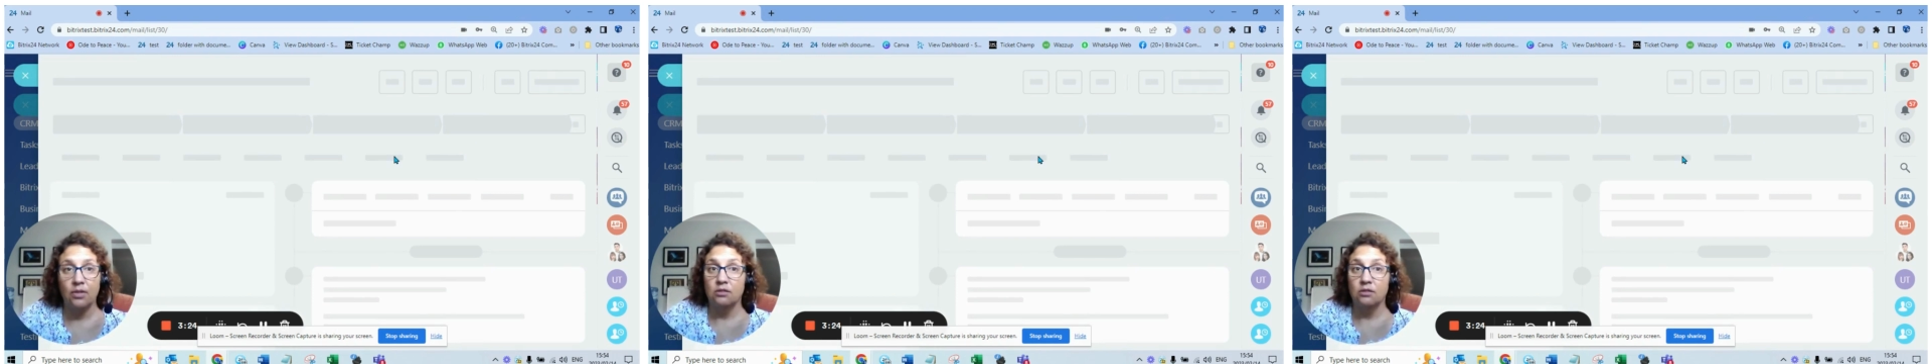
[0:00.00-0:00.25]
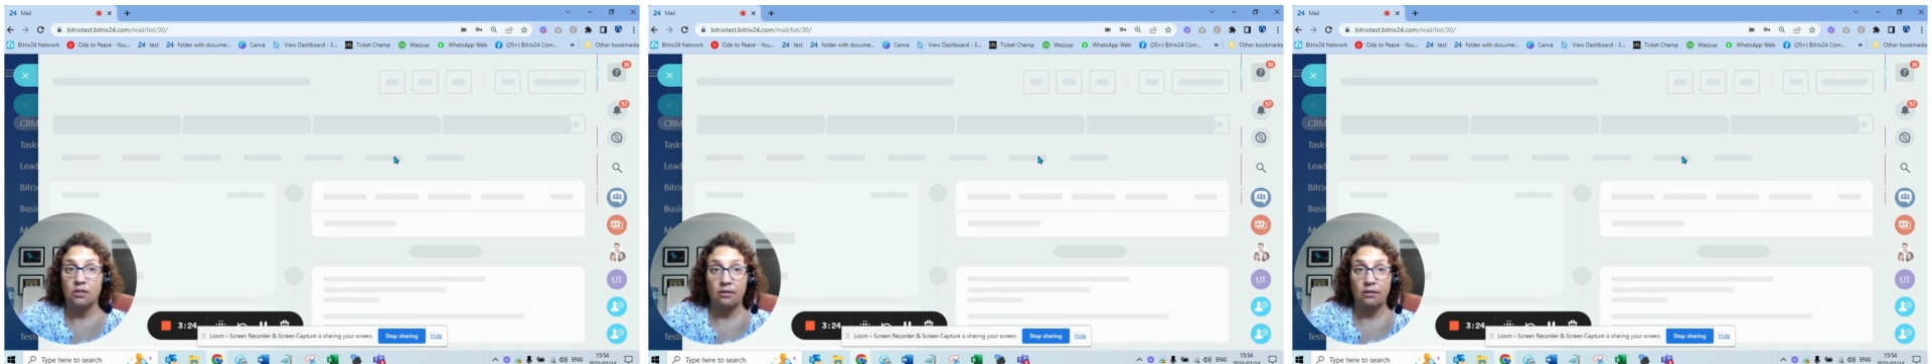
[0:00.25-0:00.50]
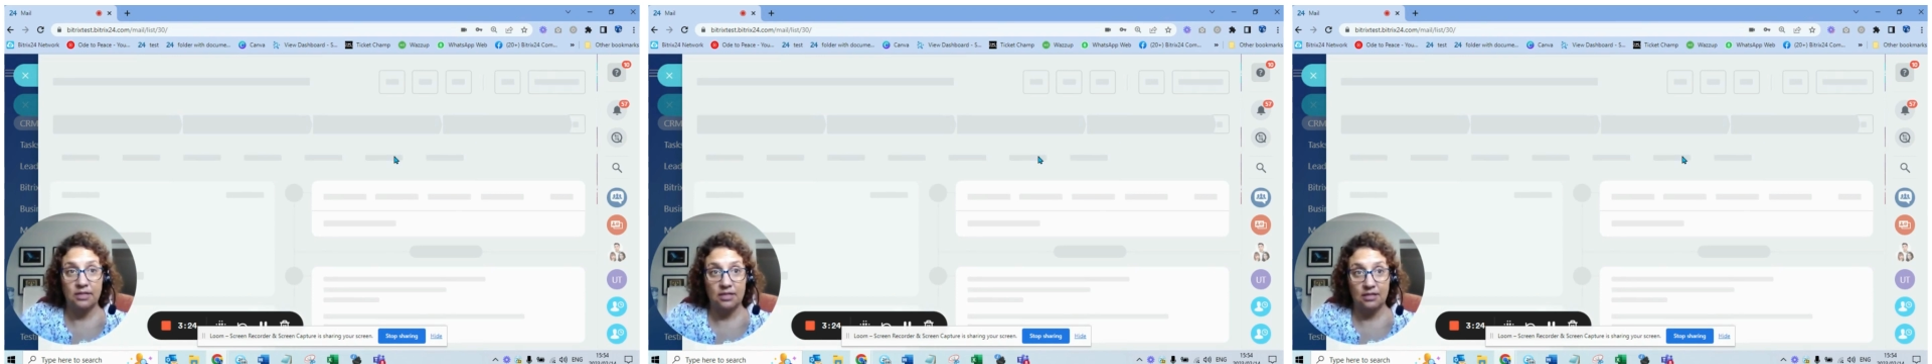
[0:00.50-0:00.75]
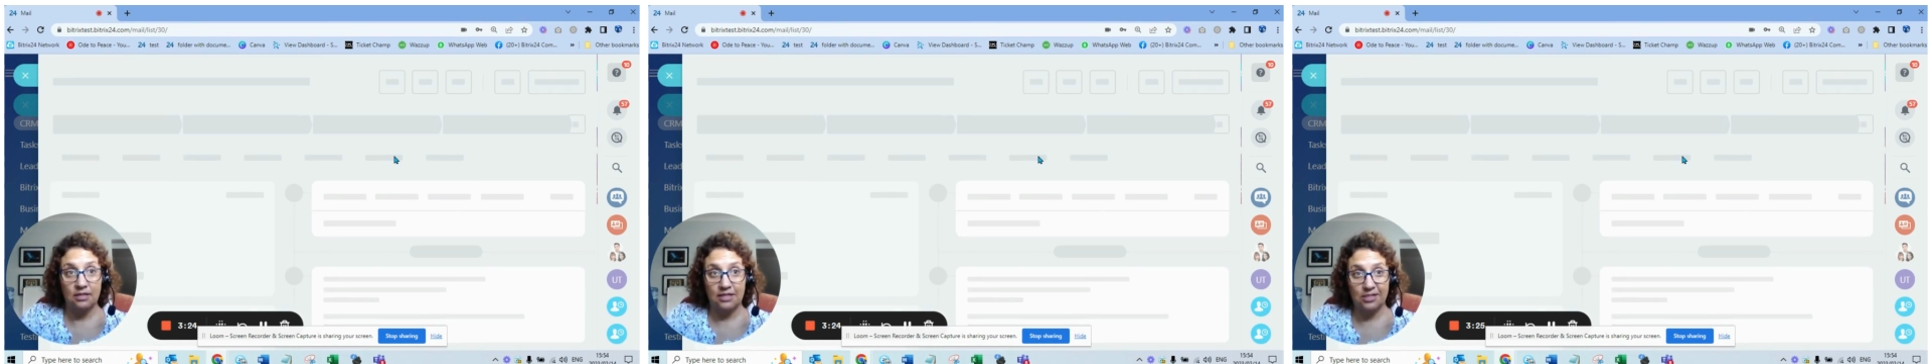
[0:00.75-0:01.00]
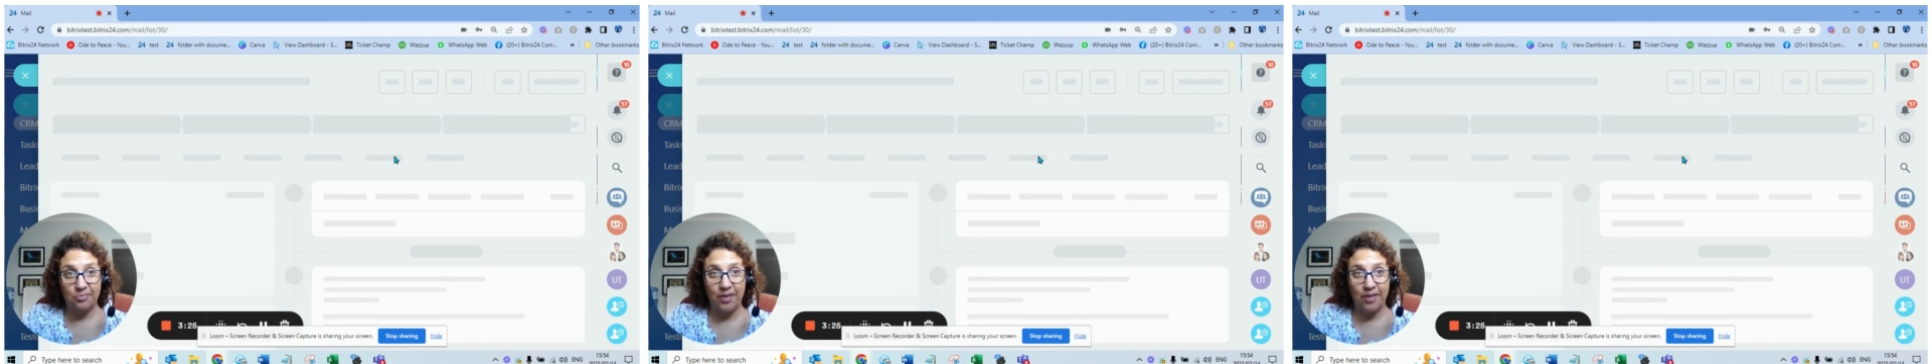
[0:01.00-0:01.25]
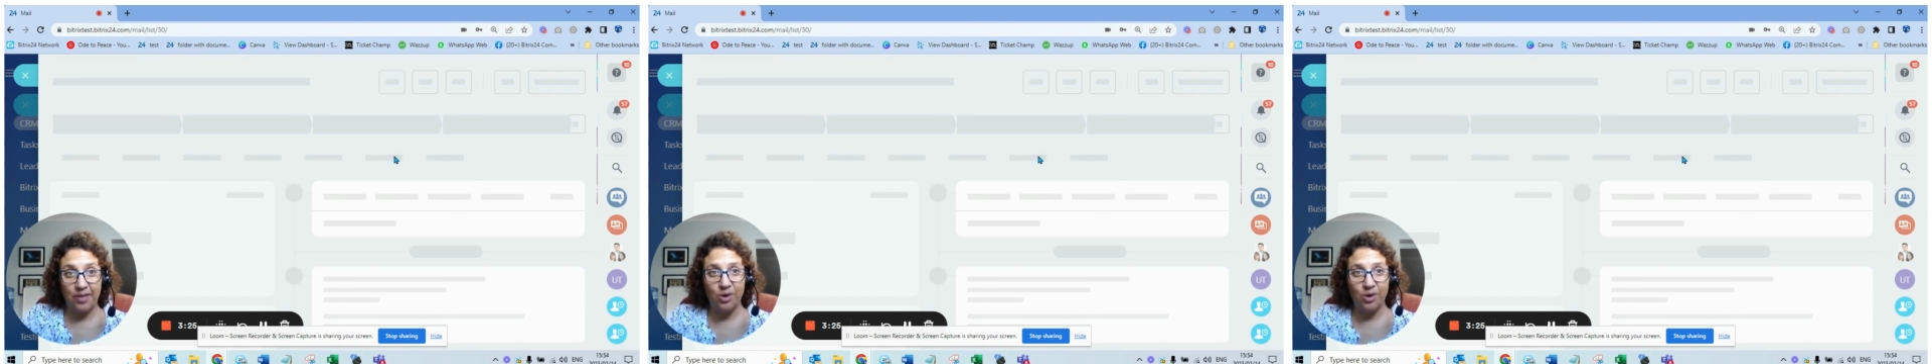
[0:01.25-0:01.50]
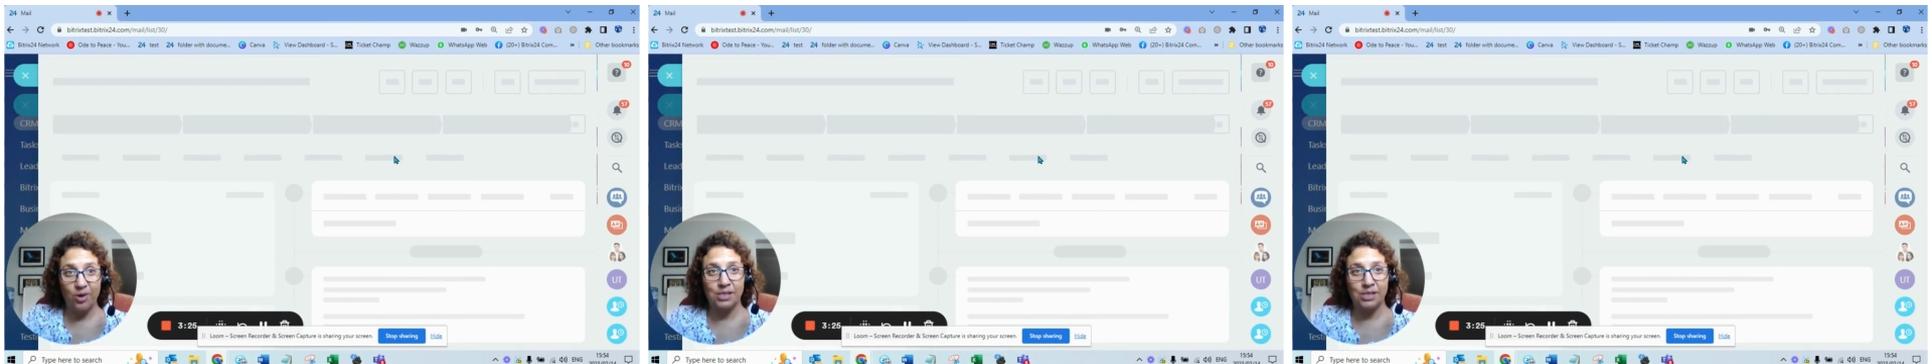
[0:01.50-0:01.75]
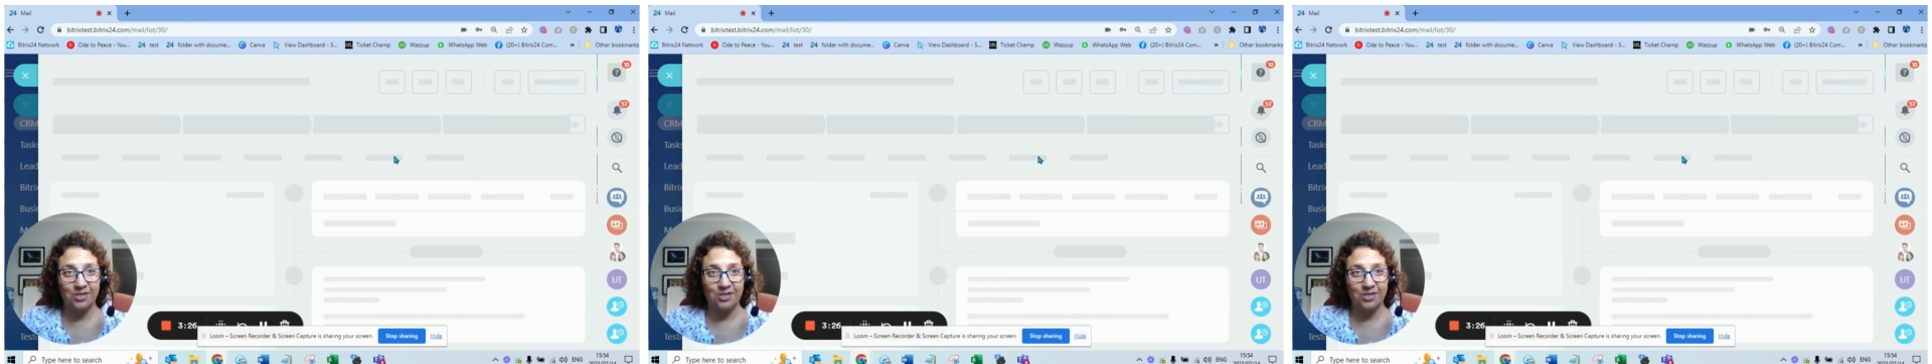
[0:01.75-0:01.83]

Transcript: So this is a test mailbox, so